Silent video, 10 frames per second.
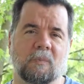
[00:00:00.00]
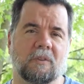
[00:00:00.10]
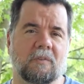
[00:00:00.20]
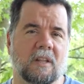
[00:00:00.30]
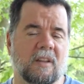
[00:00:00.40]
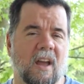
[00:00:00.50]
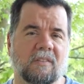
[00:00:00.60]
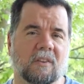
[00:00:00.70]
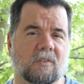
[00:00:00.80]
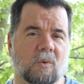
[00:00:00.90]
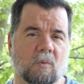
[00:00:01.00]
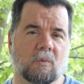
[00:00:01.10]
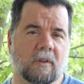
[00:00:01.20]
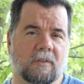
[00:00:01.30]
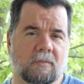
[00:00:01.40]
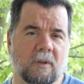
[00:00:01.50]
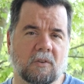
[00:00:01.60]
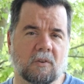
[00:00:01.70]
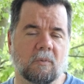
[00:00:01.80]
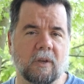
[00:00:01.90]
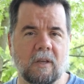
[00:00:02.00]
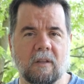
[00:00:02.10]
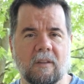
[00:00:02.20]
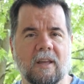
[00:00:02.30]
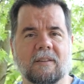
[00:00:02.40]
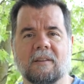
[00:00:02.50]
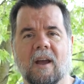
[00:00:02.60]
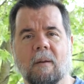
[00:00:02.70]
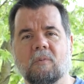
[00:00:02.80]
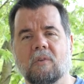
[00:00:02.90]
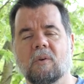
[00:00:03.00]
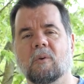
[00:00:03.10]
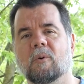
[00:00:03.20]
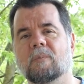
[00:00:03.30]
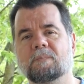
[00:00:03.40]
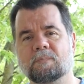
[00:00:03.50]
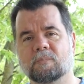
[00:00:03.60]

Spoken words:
It's fantastic. So let's make sure we take the time to